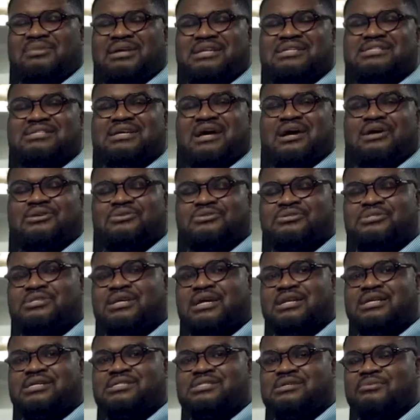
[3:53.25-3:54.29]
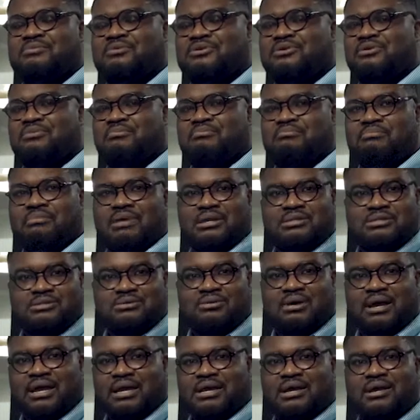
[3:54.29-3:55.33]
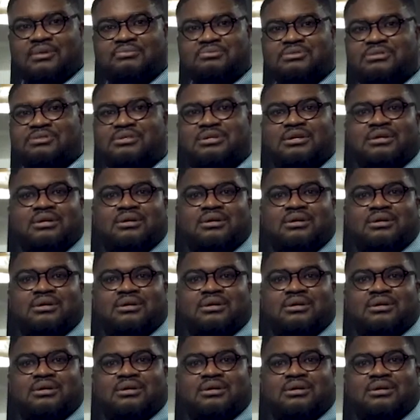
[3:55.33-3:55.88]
means understanding some of your mental hangups.